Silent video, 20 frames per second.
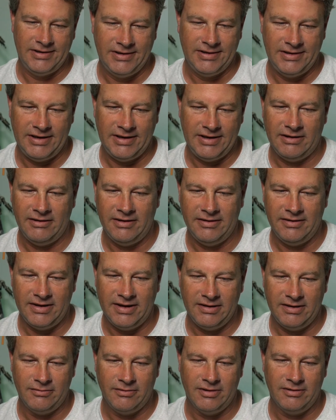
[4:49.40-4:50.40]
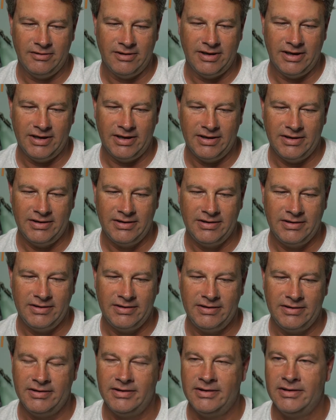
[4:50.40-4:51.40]
Now I think we're
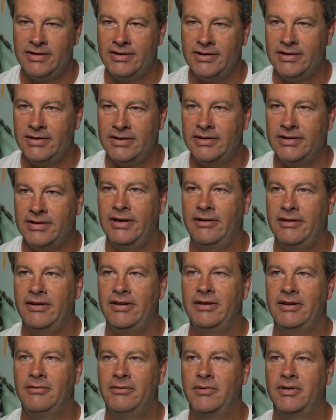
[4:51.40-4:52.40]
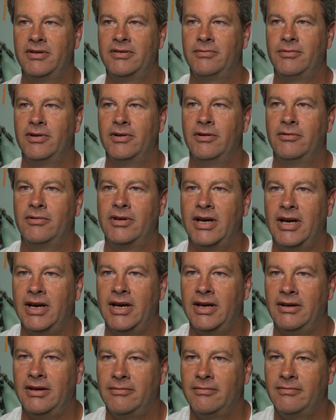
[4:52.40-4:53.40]

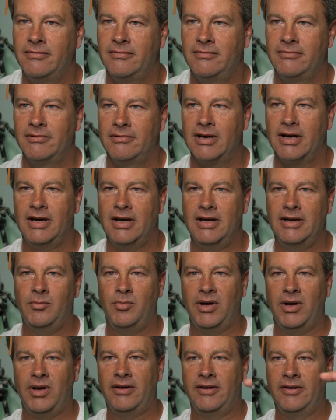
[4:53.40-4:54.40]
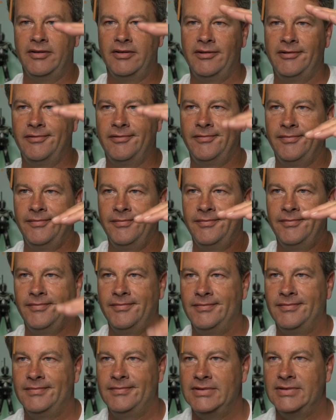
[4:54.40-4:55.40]
okay. We're kind of better.
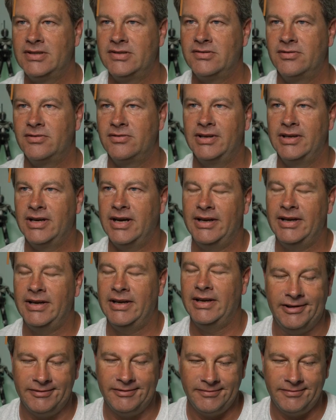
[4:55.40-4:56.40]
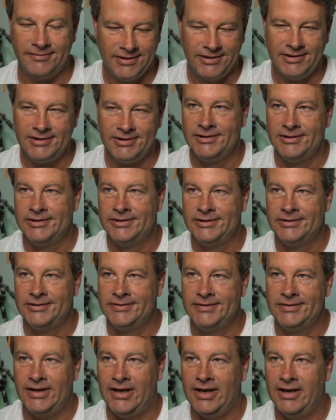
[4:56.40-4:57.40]
It's sort of, I don't
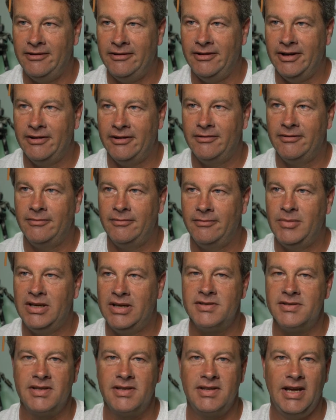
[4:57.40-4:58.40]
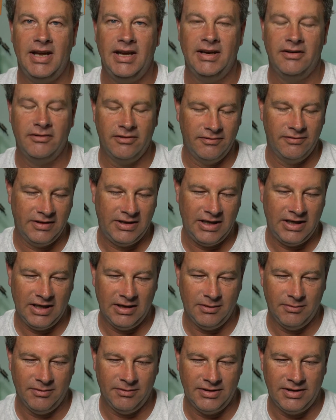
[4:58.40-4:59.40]
know. Because of the angle of the
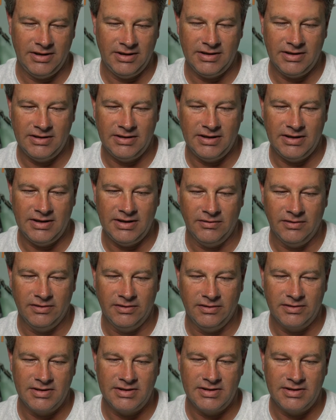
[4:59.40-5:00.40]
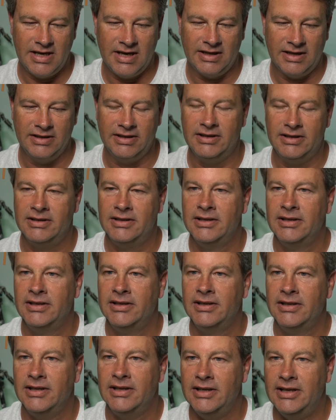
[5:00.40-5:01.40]
camera, it never looks exactly
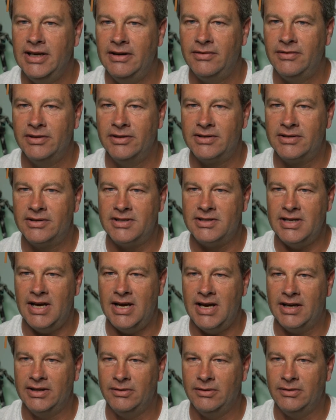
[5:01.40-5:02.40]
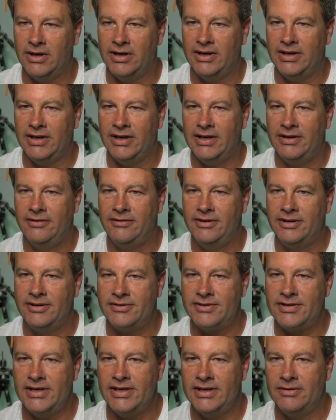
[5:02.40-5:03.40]
right. I don't
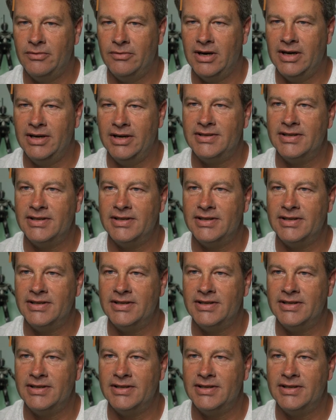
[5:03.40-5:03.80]
understand why it